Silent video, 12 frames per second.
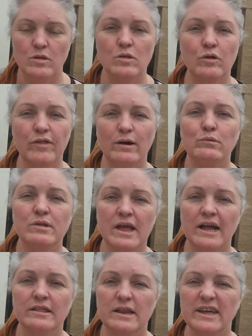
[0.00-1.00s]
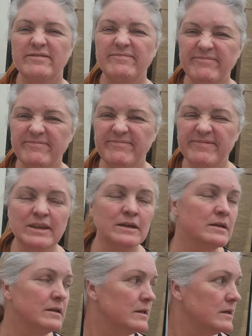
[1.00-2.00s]
so that was kind of like, mm.
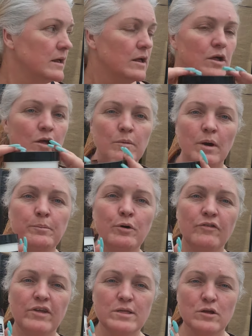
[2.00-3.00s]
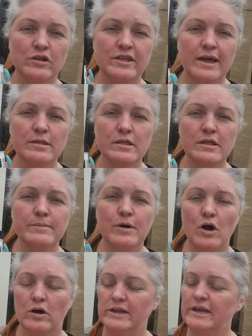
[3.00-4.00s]
I put this on yesterday
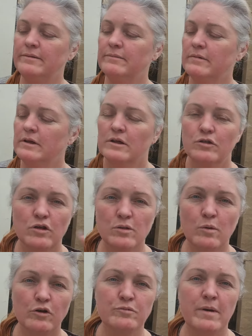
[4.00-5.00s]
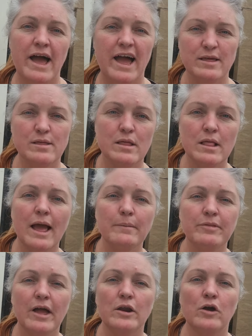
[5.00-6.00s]
morning, just washed my hair,
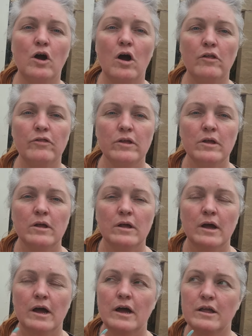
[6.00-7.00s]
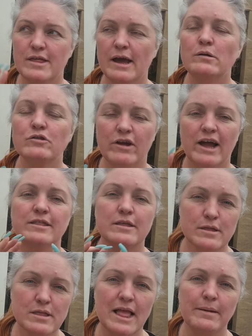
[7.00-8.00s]
slapped that on, uh, towel dried
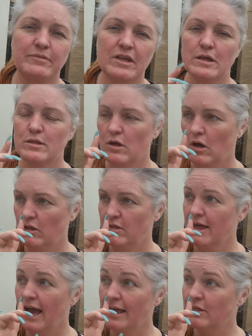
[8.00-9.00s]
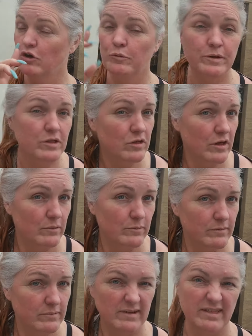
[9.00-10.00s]
it, slapped this on, tied it up into,
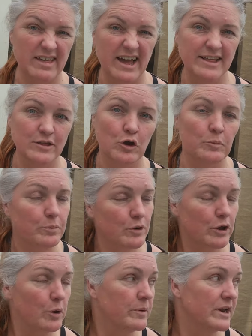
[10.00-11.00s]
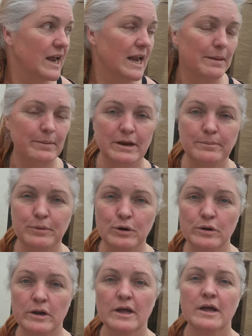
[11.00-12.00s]
well, tied it up, put it up in a clip in a bun